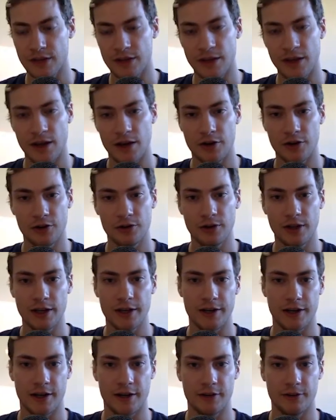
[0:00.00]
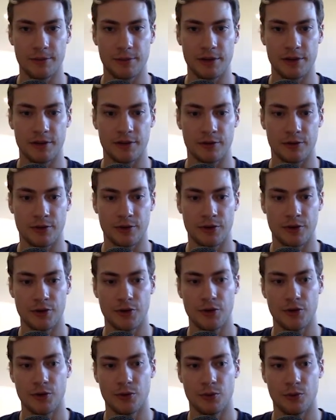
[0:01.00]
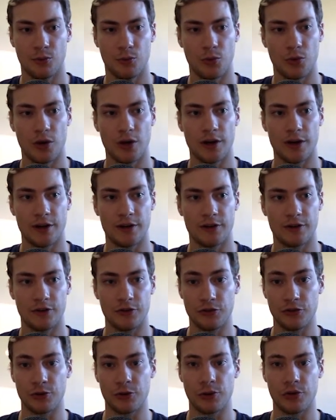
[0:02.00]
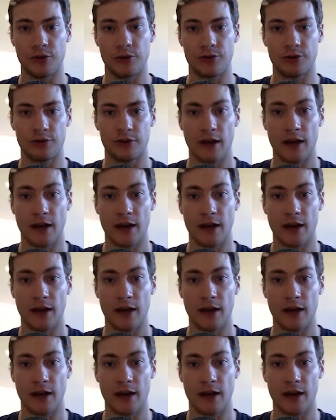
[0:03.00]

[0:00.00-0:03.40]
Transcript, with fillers: Yeah, her late husband was Jewish.